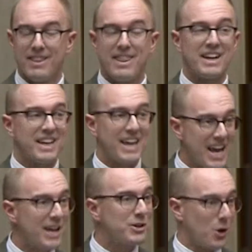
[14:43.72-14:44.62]
that
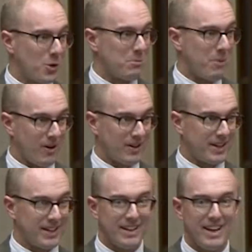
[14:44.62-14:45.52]
can go to
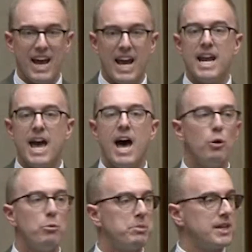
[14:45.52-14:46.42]
market and
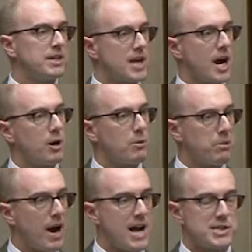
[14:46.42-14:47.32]
help the
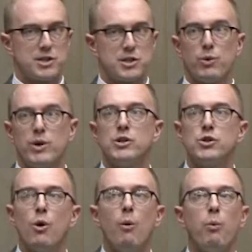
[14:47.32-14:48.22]
entire process? So when
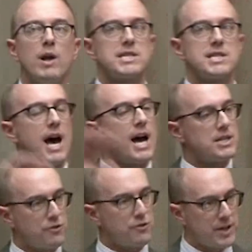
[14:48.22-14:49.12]
you do a
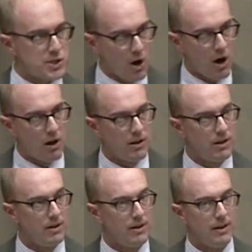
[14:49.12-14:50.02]

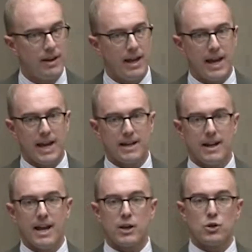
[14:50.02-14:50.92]
one-size-fits-all
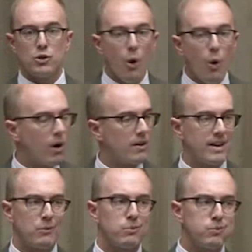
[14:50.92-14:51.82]
and
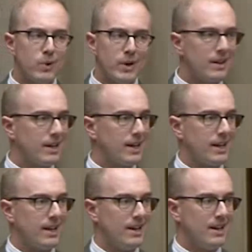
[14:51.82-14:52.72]
ignore that really